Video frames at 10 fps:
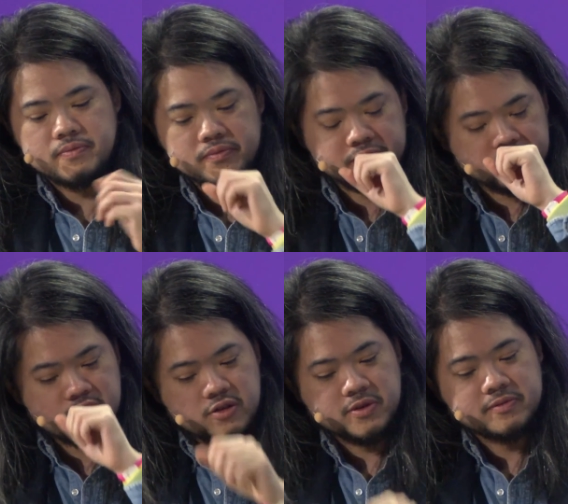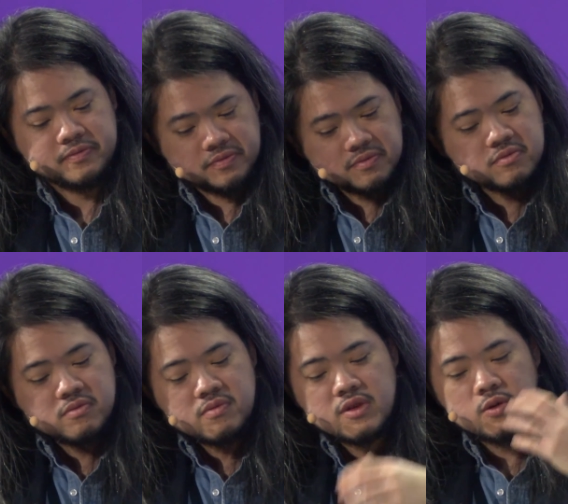excuse me,
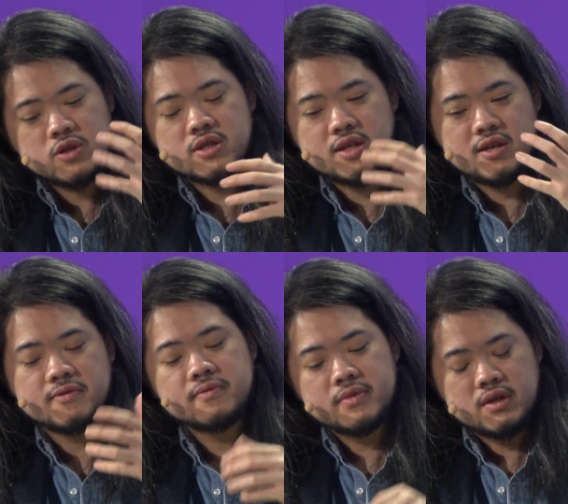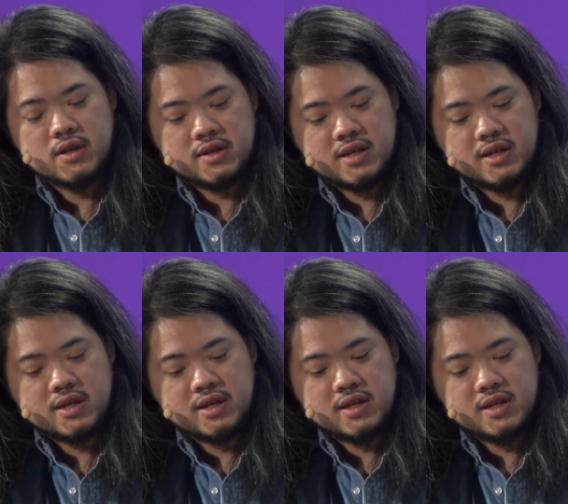which is a, a